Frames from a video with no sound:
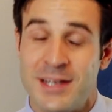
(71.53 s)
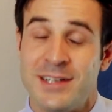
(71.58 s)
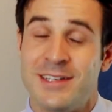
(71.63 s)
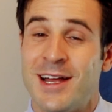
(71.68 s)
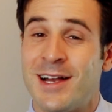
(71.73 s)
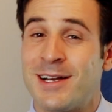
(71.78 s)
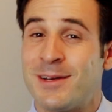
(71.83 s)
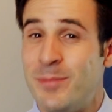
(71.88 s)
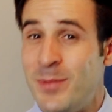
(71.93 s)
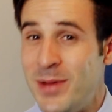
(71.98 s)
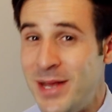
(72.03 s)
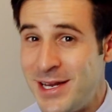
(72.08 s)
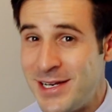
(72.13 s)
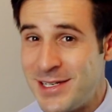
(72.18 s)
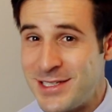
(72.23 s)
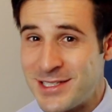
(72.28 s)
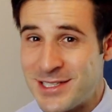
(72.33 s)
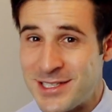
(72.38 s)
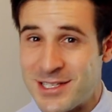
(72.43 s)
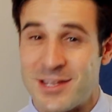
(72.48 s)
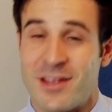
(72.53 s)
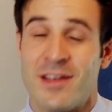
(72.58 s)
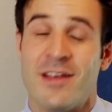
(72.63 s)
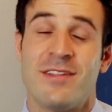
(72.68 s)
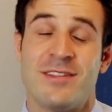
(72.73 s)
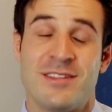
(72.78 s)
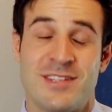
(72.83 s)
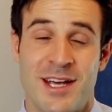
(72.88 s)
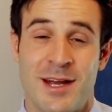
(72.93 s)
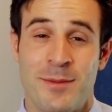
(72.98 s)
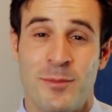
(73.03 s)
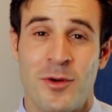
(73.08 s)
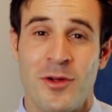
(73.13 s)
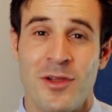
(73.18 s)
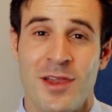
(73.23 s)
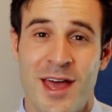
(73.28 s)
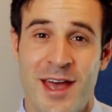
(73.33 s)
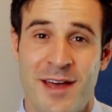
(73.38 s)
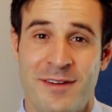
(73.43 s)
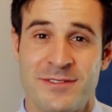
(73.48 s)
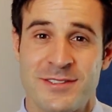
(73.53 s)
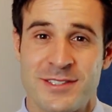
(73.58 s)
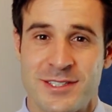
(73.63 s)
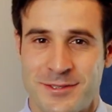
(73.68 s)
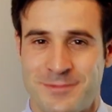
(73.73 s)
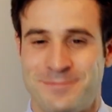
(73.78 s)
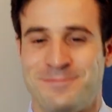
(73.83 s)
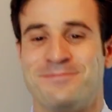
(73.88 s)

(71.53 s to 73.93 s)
That means 10 more left.